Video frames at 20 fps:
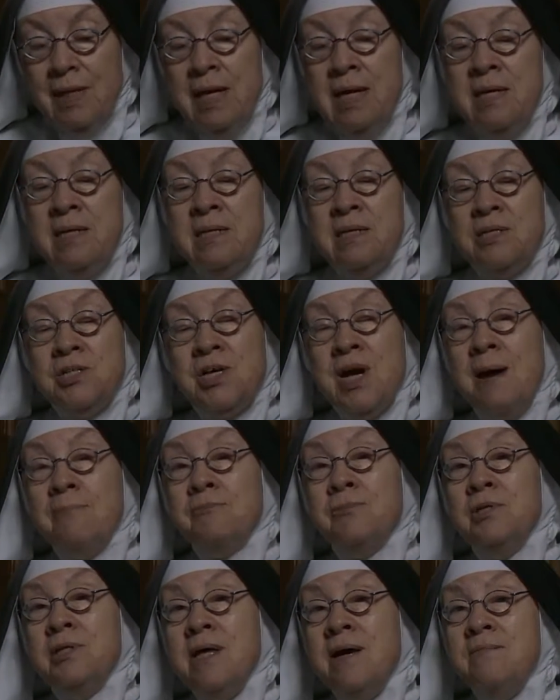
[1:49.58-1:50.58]
in
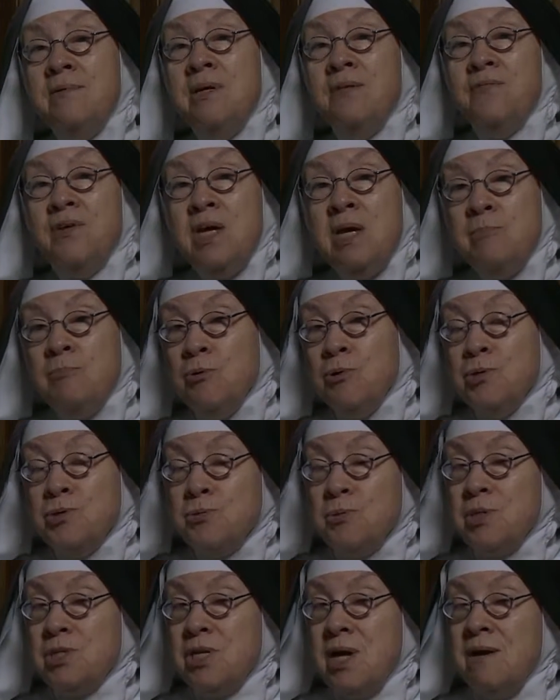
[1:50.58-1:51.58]
chapter 11 of
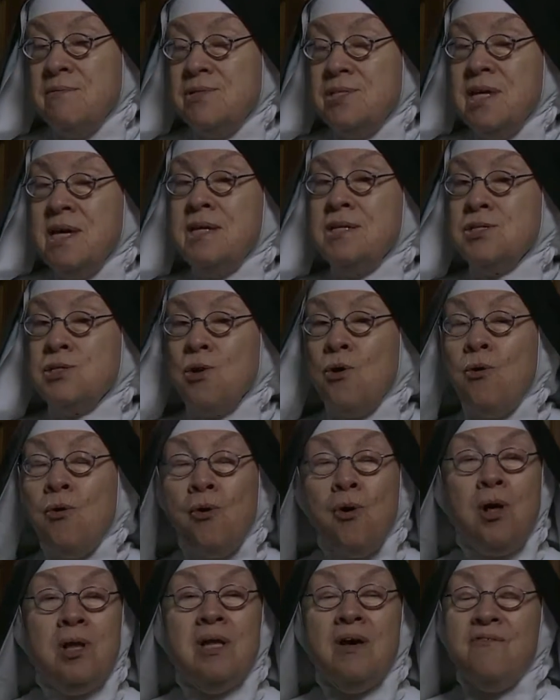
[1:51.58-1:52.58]
Hebrews, which I've said is the
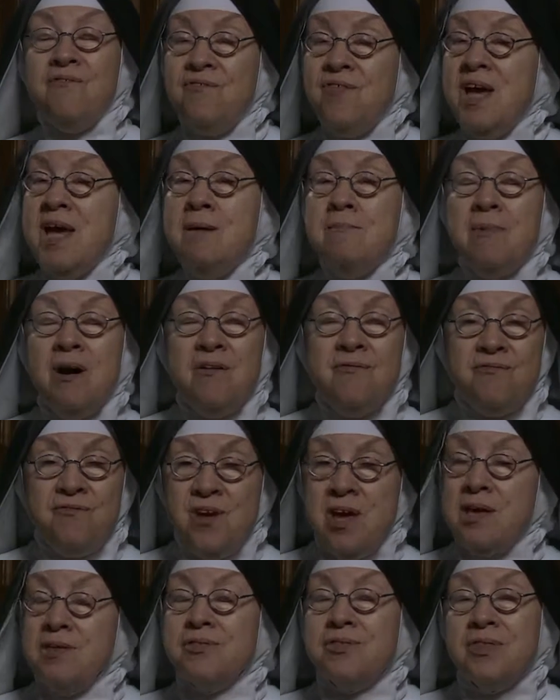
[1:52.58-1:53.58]
hall of fame of
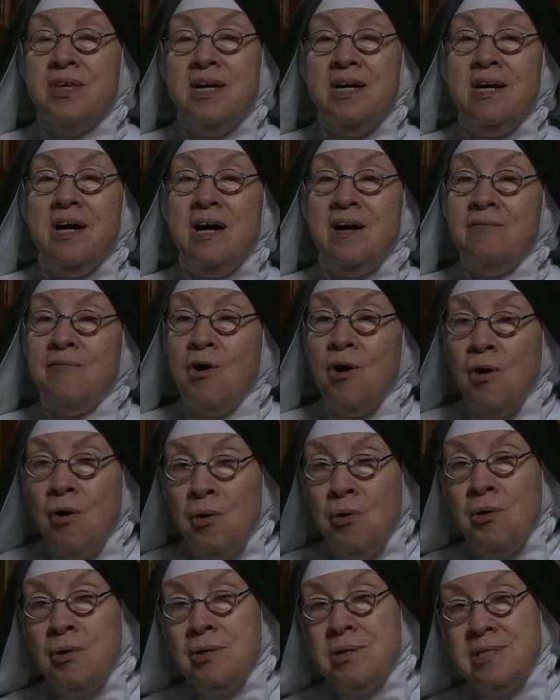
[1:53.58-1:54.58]
faith of
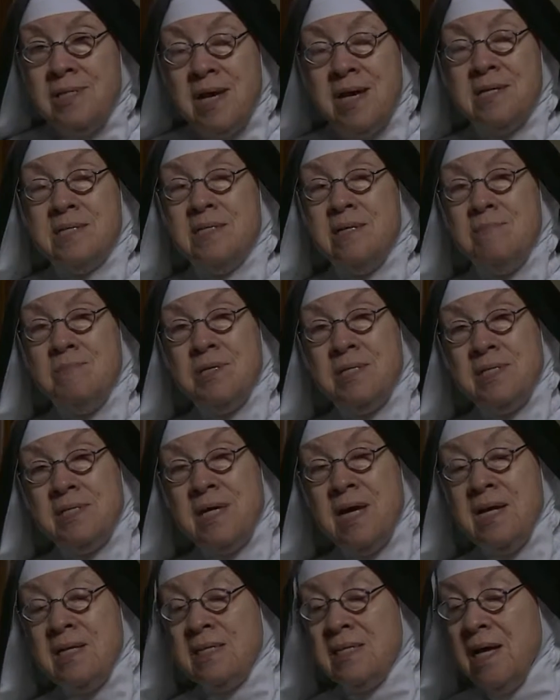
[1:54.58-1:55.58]
Old Testament
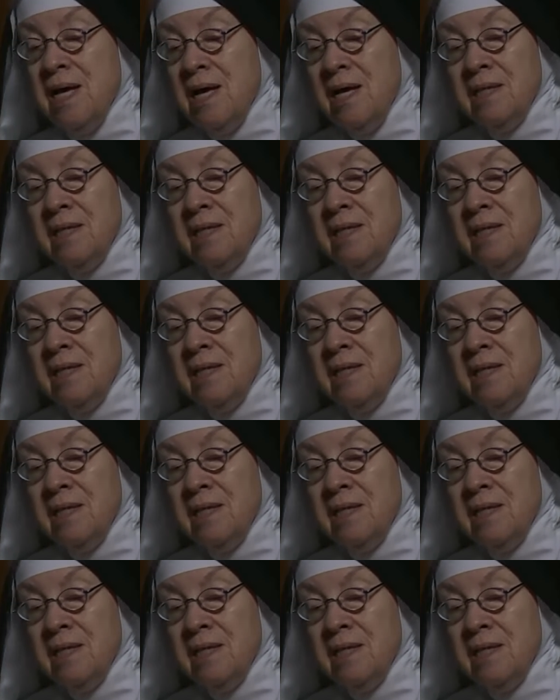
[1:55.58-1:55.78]
saints,